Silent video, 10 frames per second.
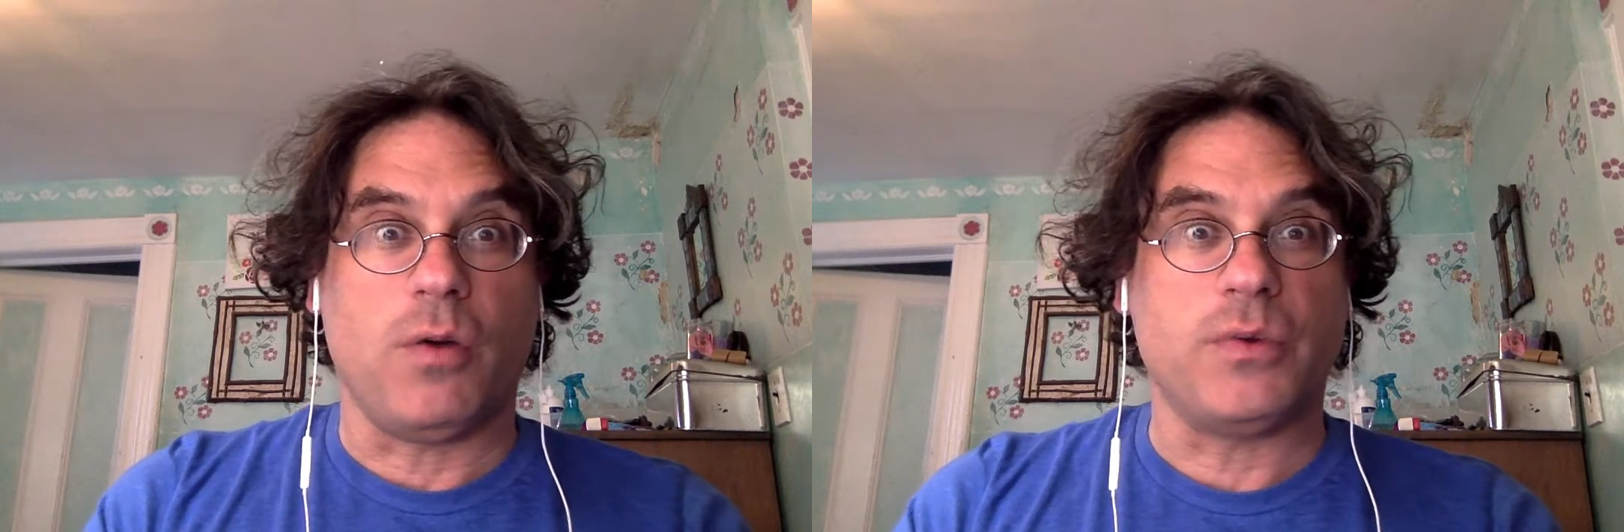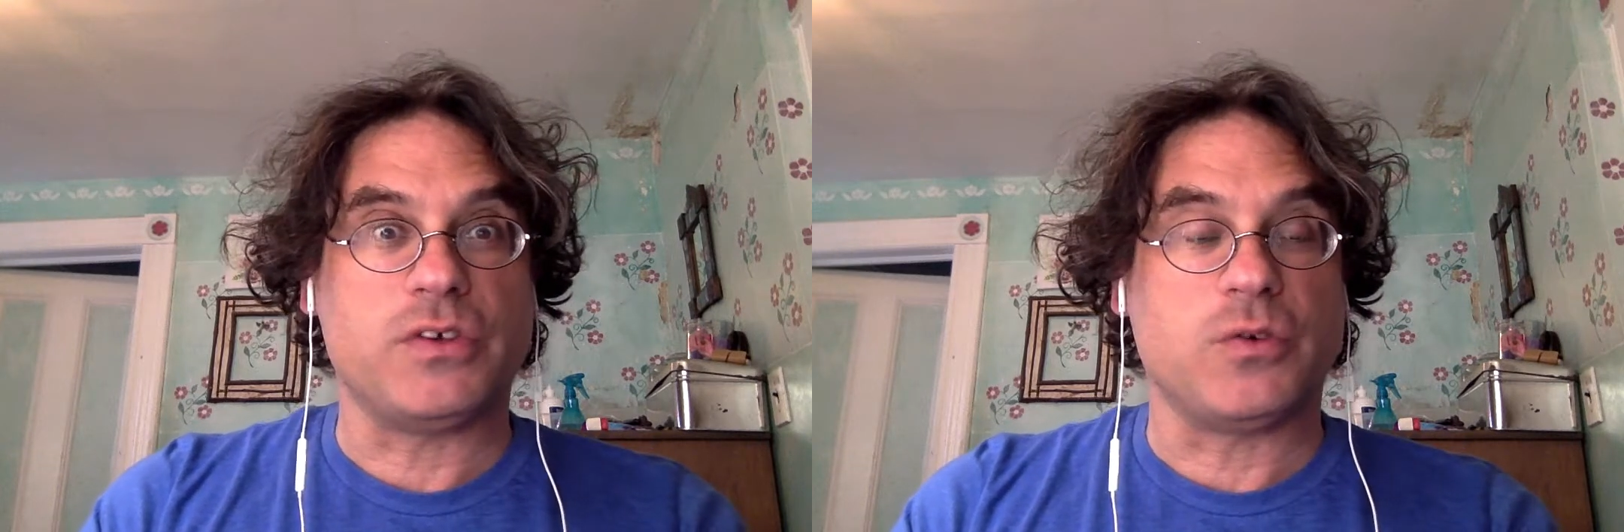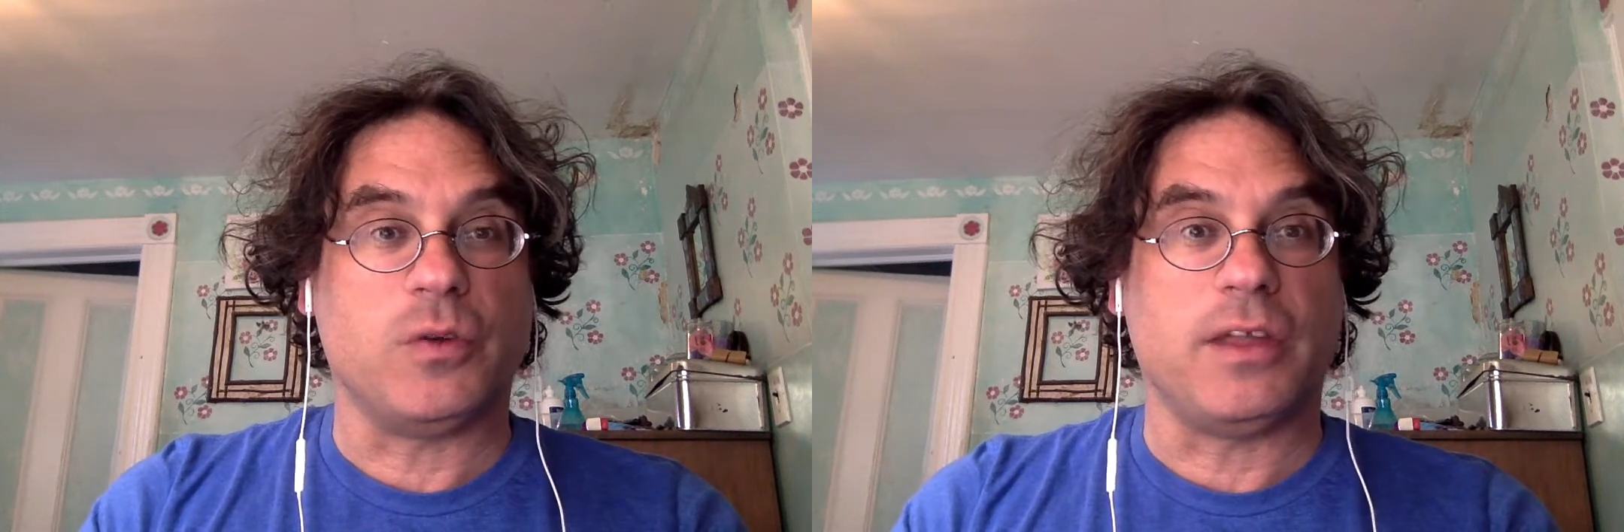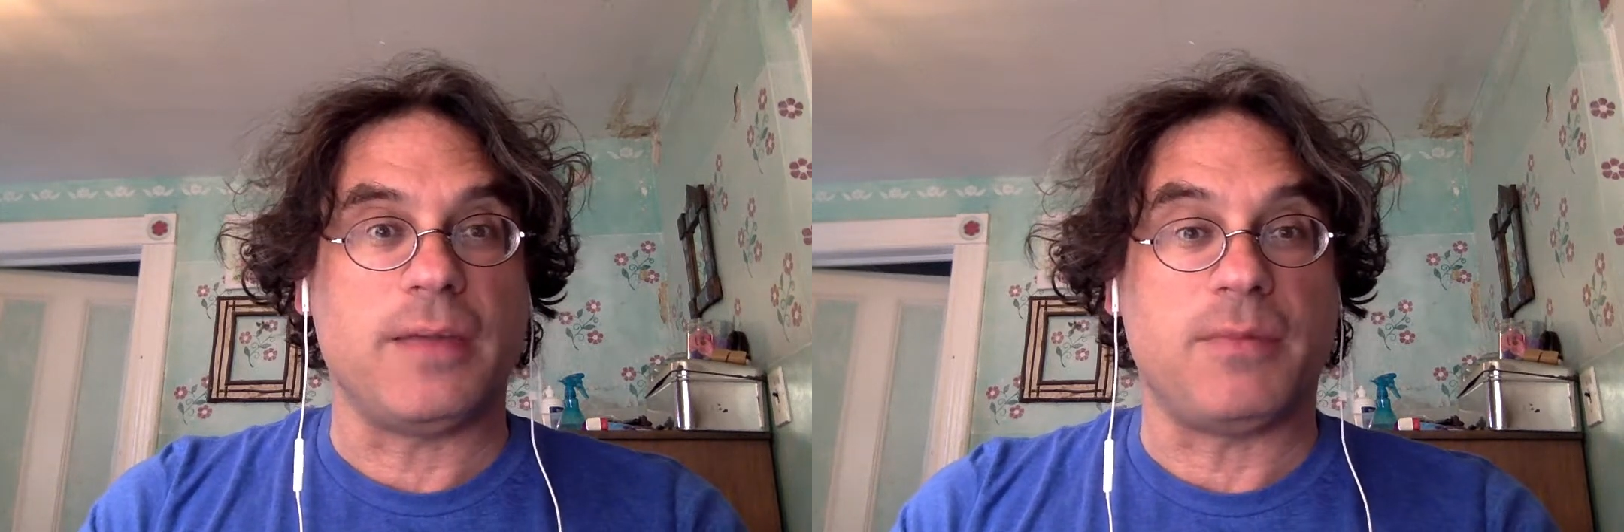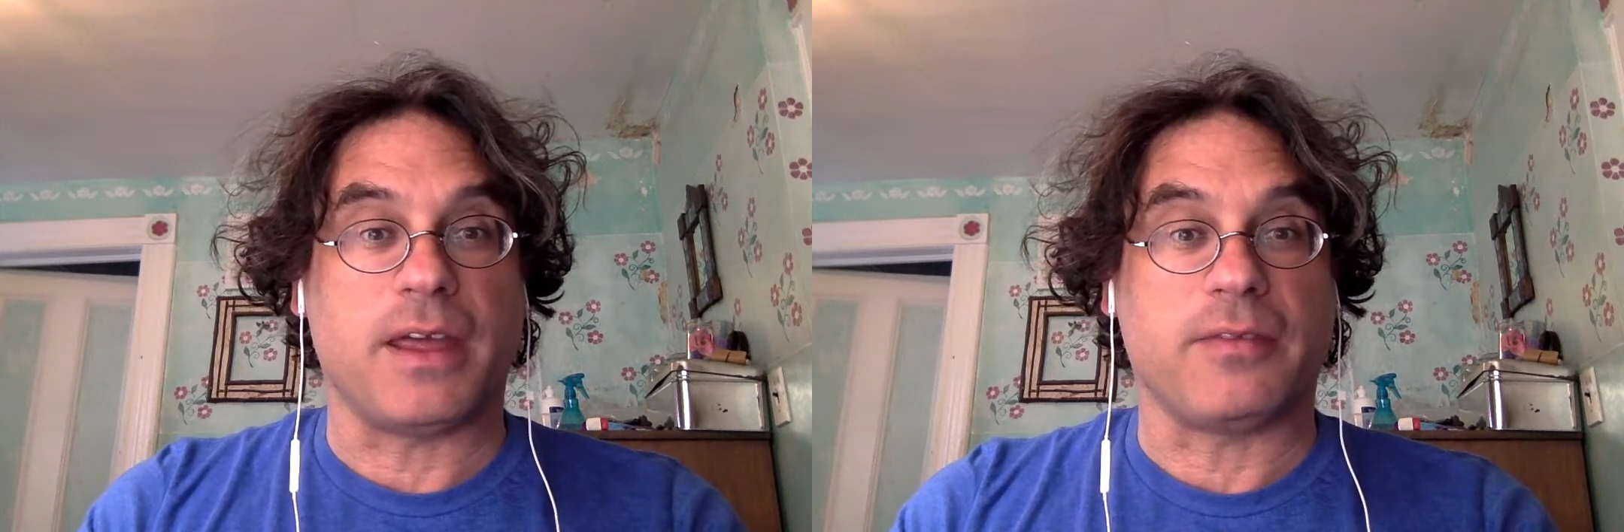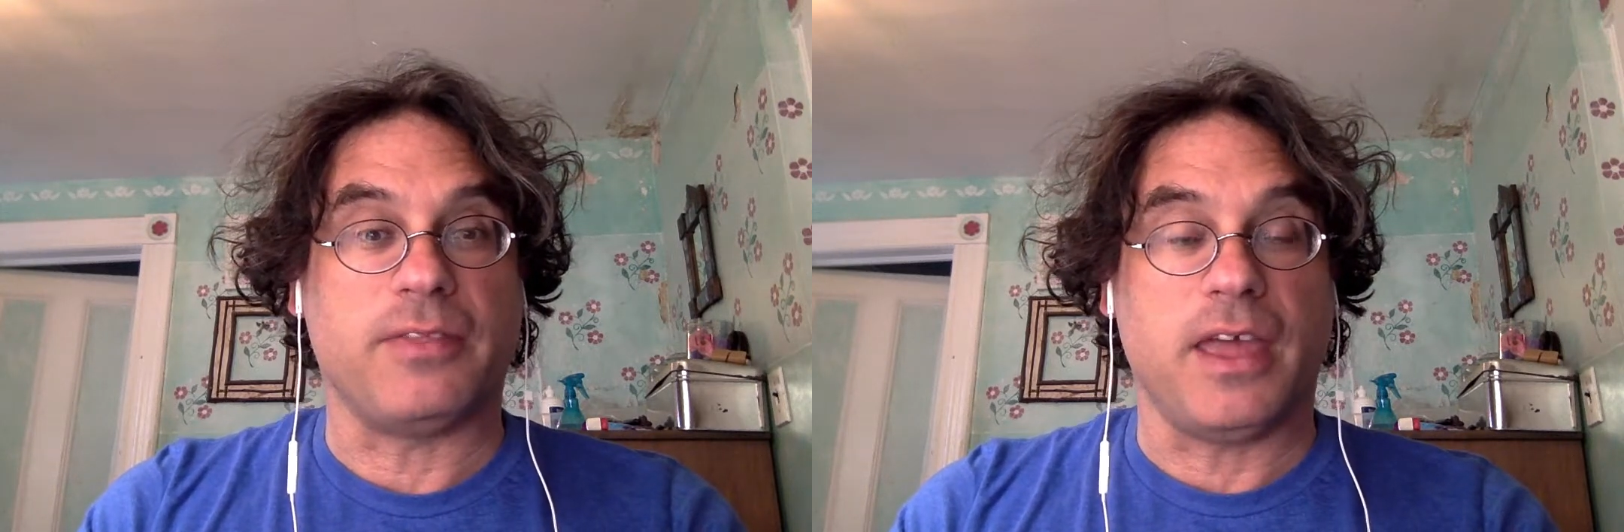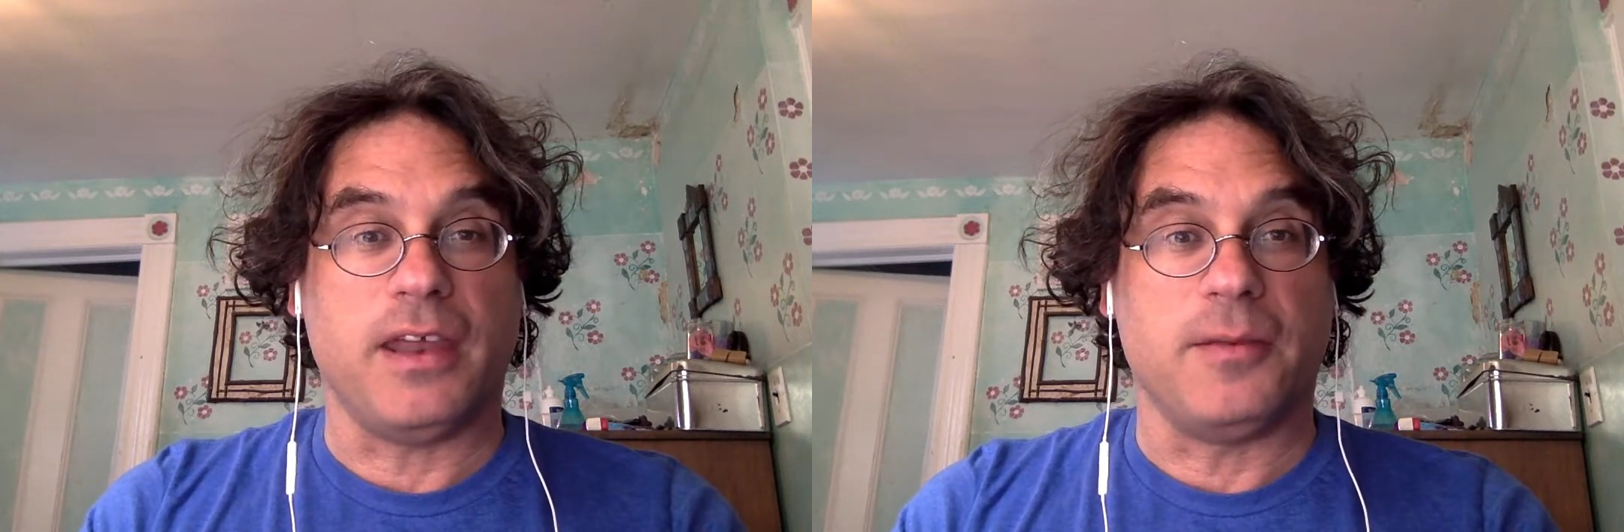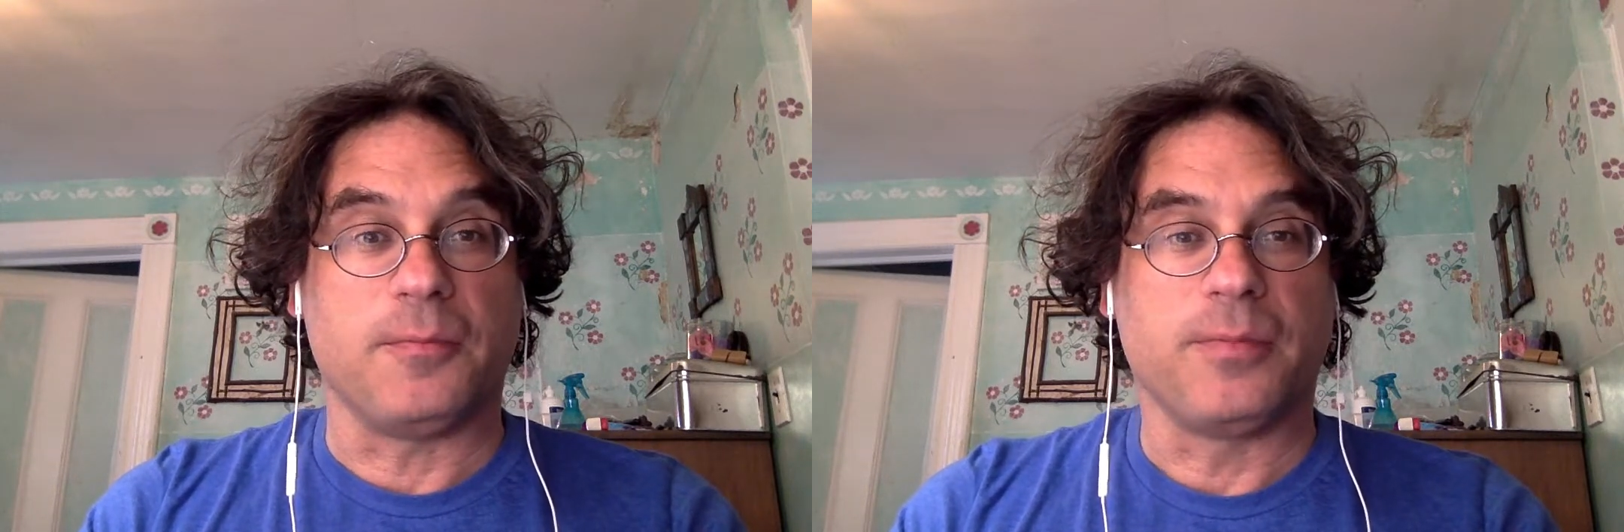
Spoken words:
was school like back then?